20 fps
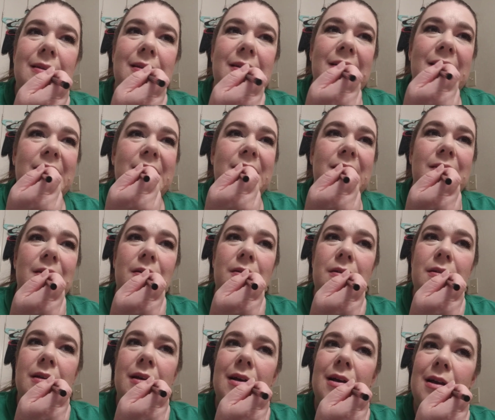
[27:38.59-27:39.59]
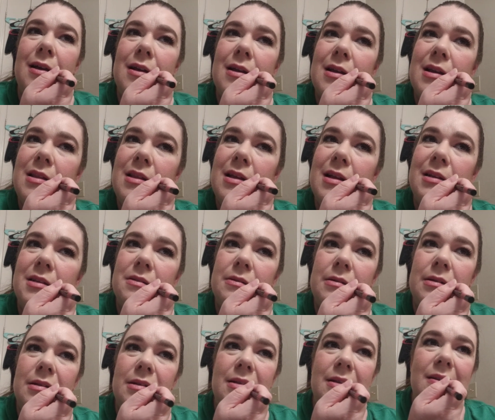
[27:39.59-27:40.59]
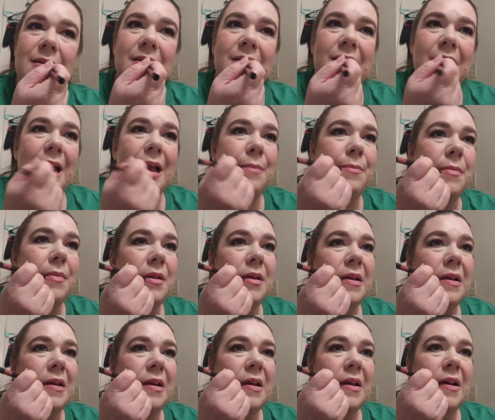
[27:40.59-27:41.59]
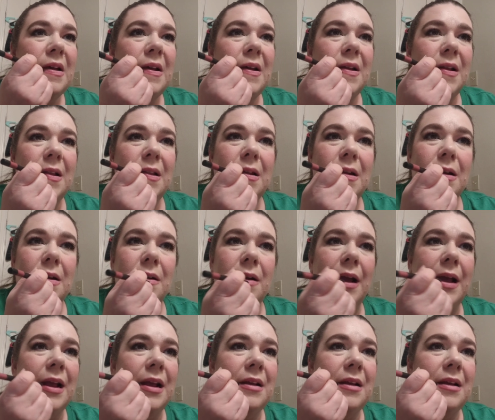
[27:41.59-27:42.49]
is no tug, and that's what they claim, and they're right.